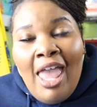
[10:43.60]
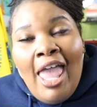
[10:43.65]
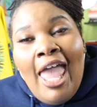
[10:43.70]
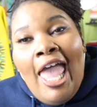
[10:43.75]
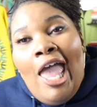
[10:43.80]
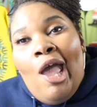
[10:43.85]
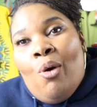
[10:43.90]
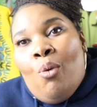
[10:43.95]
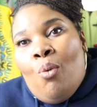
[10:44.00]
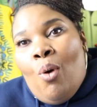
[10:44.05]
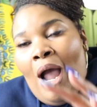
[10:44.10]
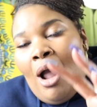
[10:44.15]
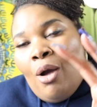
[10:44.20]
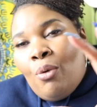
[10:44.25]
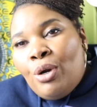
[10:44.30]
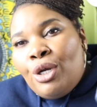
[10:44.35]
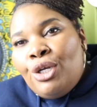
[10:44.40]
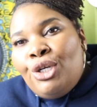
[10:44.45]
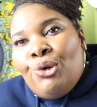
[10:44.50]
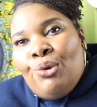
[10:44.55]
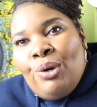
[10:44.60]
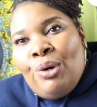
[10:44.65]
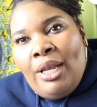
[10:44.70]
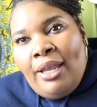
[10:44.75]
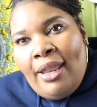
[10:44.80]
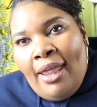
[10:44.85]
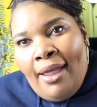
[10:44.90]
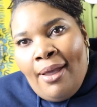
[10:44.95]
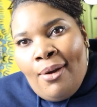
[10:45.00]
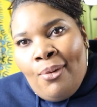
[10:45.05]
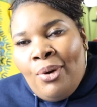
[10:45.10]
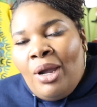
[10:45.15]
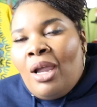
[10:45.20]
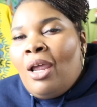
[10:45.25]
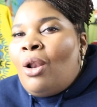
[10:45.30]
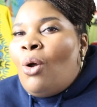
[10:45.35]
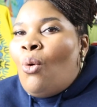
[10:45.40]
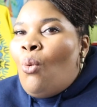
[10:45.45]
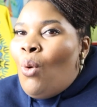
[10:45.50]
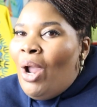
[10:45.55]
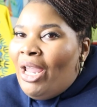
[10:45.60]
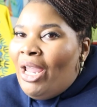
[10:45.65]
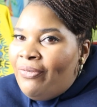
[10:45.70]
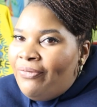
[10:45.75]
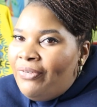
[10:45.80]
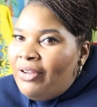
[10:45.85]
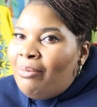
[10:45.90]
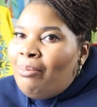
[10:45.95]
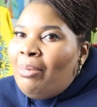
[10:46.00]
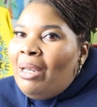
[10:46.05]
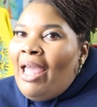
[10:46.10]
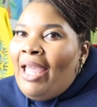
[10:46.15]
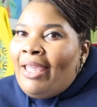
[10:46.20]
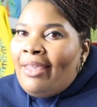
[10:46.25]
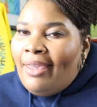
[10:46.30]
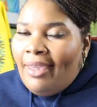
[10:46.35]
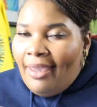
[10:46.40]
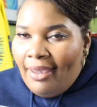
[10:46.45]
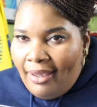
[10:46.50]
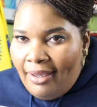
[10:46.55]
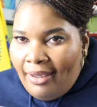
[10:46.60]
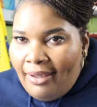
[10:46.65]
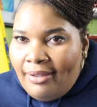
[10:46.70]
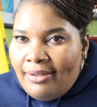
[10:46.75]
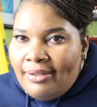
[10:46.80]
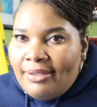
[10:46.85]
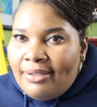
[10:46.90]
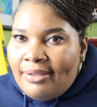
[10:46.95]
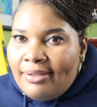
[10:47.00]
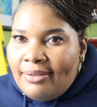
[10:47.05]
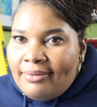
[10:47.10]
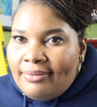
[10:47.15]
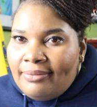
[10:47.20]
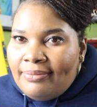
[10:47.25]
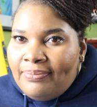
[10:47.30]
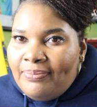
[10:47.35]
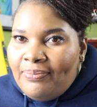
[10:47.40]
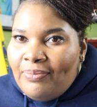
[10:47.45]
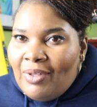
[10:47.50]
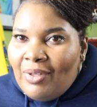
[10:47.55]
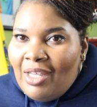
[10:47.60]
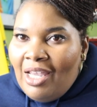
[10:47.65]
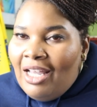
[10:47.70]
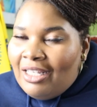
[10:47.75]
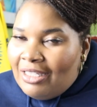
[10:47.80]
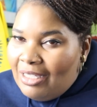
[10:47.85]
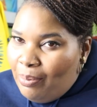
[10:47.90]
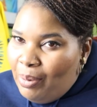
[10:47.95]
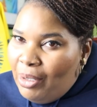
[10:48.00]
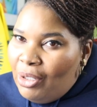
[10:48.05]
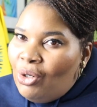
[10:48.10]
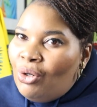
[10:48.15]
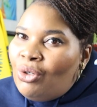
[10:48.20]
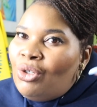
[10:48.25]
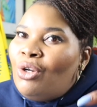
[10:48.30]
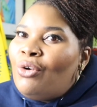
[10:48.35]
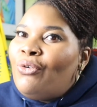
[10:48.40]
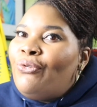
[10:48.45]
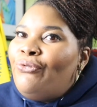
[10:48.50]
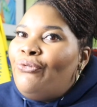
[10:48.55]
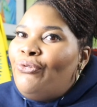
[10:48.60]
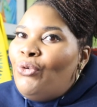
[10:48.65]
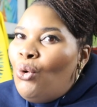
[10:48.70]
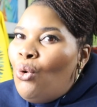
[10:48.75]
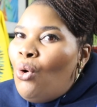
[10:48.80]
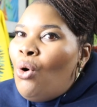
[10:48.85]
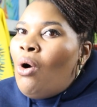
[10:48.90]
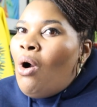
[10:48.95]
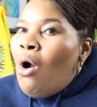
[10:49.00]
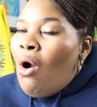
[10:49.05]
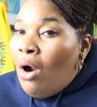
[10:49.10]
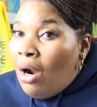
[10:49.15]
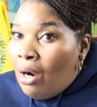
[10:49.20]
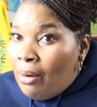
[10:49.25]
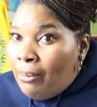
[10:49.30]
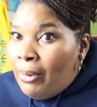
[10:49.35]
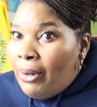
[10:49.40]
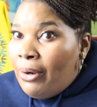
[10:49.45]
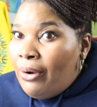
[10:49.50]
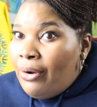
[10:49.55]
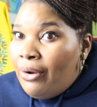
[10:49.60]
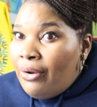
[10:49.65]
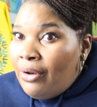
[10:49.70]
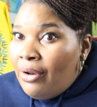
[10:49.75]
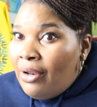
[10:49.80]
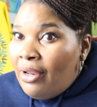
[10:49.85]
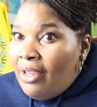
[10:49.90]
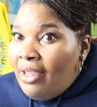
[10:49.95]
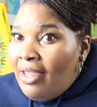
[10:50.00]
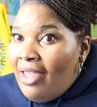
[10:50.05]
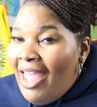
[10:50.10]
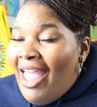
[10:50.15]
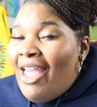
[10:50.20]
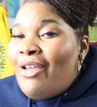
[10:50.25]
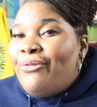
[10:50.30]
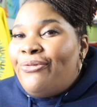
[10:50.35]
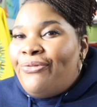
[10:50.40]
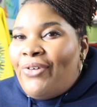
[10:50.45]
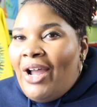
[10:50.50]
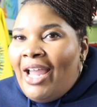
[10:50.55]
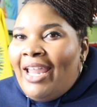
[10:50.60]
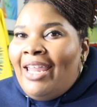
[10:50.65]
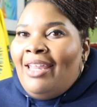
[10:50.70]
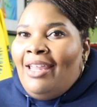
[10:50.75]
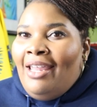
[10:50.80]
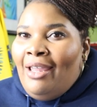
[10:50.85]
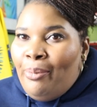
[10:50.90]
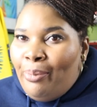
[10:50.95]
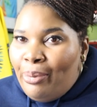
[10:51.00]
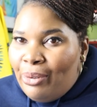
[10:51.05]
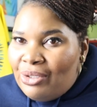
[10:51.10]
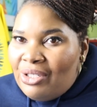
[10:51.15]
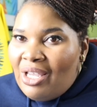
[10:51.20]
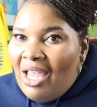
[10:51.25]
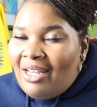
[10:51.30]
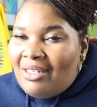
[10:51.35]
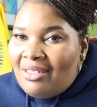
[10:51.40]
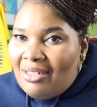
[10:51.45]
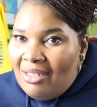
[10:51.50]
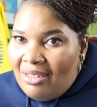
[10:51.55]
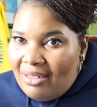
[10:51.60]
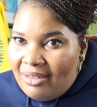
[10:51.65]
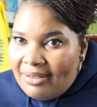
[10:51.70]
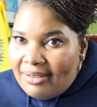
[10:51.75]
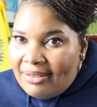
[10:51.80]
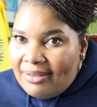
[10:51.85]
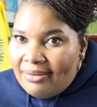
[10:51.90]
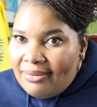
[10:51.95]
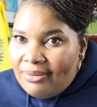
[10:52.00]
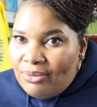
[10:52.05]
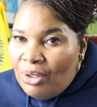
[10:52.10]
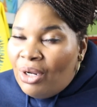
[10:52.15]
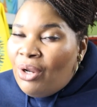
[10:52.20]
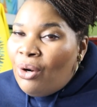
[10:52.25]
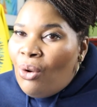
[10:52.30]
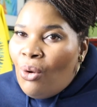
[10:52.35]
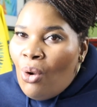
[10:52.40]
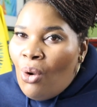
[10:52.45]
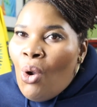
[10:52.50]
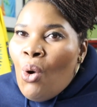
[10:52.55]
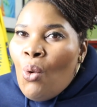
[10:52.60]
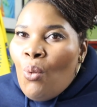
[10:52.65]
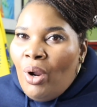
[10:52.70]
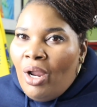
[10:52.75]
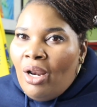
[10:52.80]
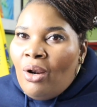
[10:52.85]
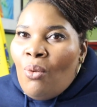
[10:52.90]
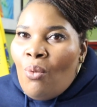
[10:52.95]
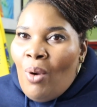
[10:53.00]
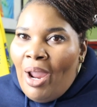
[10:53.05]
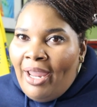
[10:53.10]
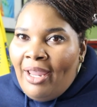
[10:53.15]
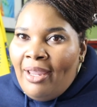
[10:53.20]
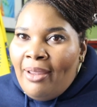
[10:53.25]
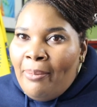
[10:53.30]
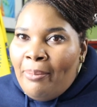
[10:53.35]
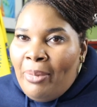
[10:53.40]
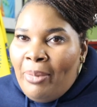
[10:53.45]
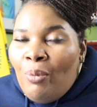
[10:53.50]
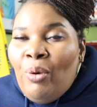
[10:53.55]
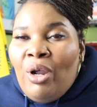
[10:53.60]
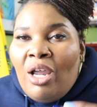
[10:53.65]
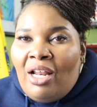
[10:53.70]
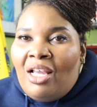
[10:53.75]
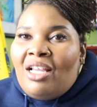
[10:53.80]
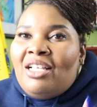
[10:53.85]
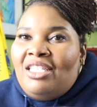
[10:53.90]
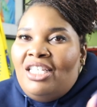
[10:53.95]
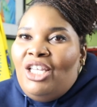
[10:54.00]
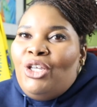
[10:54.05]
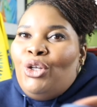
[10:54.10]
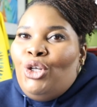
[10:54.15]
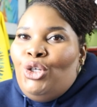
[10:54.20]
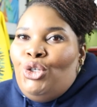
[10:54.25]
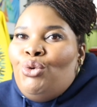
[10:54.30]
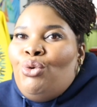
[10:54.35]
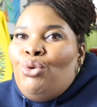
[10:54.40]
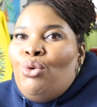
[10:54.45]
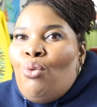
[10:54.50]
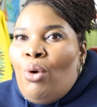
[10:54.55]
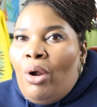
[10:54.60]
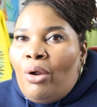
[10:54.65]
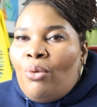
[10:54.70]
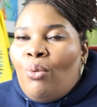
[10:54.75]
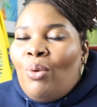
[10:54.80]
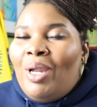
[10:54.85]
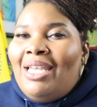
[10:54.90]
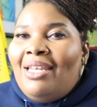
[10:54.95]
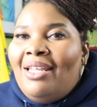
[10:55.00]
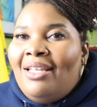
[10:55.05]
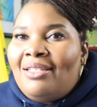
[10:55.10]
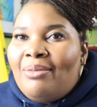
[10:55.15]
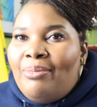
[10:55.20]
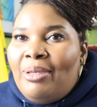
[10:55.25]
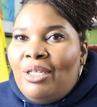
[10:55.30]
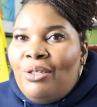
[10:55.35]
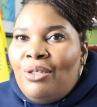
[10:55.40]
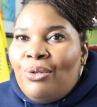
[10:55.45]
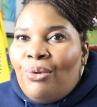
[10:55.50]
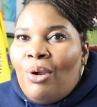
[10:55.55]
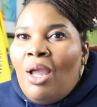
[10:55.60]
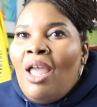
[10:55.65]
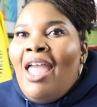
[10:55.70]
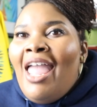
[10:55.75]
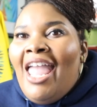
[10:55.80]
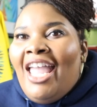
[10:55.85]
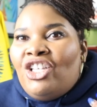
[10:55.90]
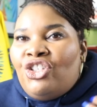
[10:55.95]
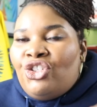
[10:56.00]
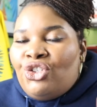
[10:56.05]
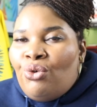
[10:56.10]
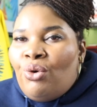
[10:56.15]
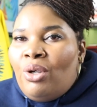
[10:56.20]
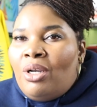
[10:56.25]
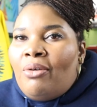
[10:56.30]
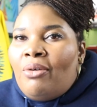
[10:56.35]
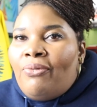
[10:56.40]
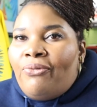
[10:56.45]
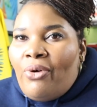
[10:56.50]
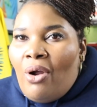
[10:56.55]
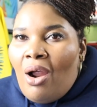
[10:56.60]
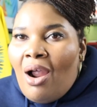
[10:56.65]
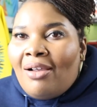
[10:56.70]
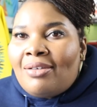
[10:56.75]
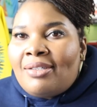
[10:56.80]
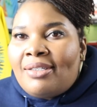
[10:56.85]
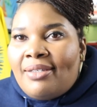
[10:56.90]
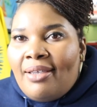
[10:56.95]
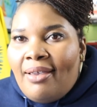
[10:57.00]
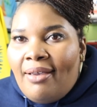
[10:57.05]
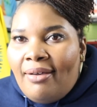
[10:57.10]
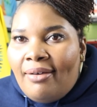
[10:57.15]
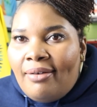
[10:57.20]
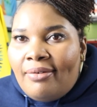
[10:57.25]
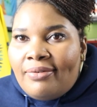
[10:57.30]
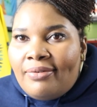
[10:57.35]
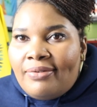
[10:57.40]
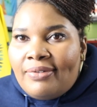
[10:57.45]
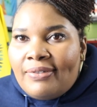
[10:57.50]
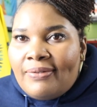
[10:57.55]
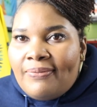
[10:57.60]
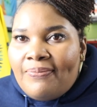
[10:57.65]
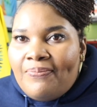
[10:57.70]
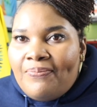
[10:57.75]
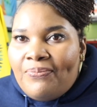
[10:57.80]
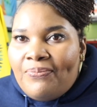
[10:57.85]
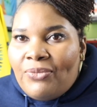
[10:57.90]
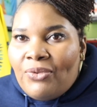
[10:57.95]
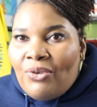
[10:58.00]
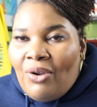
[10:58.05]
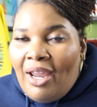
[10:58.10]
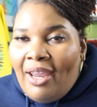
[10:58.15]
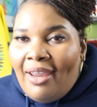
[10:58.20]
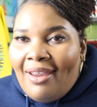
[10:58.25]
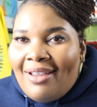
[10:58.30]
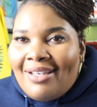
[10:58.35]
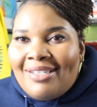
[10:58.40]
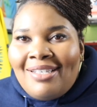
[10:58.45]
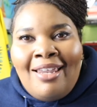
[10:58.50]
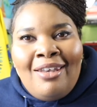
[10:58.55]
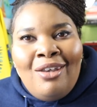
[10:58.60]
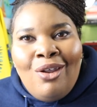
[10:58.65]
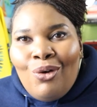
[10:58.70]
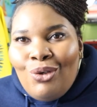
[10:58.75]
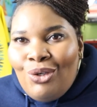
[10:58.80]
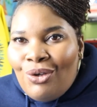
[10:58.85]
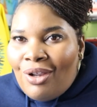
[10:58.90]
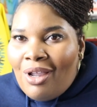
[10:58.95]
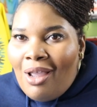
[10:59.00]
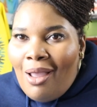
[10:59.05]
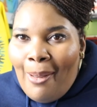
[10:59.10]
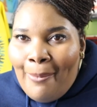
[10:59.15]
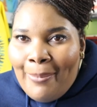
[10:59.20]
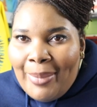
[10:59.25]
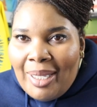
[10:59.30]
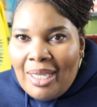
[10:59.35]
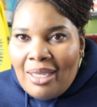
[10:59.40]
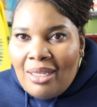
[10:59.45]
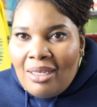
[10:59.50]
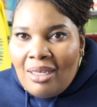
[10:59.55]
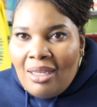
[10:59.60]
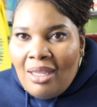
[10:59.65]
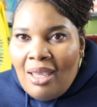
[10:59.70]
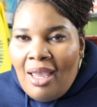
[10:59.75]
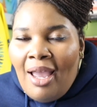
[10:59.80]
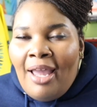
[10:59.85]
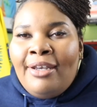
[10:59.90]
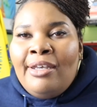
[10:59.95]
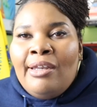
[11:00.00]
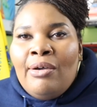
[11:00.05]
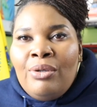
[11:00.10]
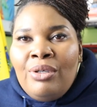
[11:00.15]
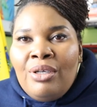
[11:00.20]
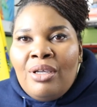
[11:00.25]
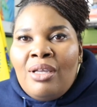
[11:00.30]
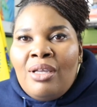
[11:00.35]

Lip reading: And while we're doing that, we're going to wait for the black kings to put on their full armor and fight and protect us. We're going to wait, but we're going to continue to do the work we need to be doing and showing up for ourselves. Right? Because I know you're coming. I know you're